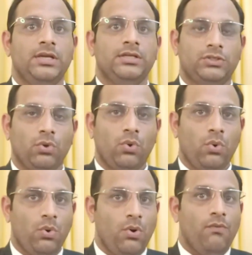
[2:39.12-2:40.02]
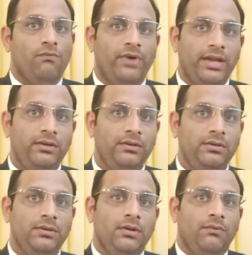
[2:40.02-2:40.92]
So, when
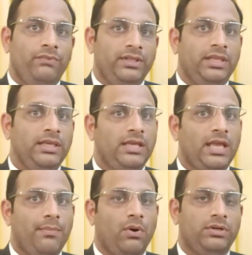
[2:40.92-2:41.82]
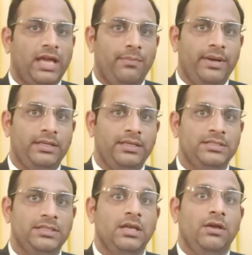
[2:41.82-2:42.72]
we think about diabetes,
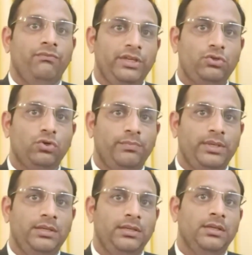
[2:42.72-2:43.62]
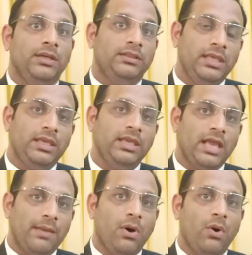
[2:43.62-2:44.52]
we should be thinking
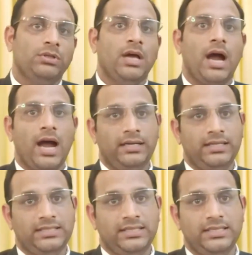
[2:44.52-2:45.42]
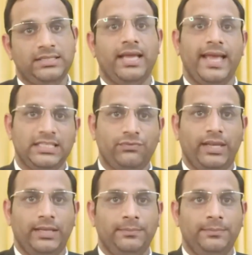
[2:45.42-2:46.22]
about heart disease as well.